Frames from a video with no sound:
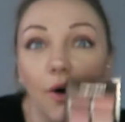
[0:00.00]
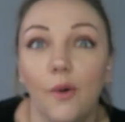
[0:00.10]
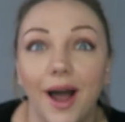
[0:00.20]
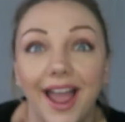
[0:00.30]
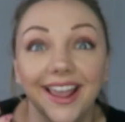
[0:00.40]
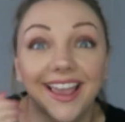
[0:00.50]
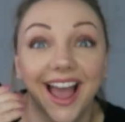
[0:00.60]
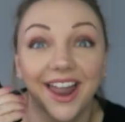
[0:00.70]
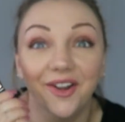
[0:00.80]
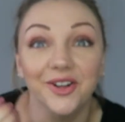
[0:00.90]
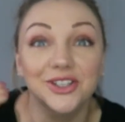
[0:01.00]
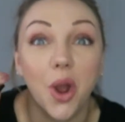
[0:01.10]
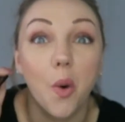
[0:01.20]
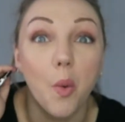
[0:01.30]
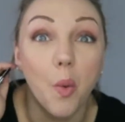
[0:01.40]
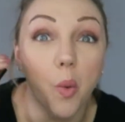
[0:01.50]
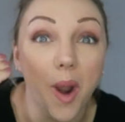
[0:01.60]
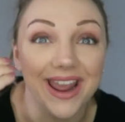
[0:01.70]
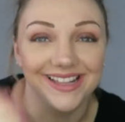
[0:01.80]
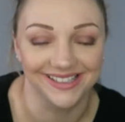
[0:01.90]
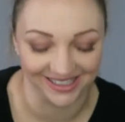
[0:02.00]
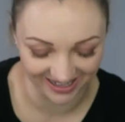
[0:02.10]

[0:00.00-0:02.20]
Oh, I cannot wait,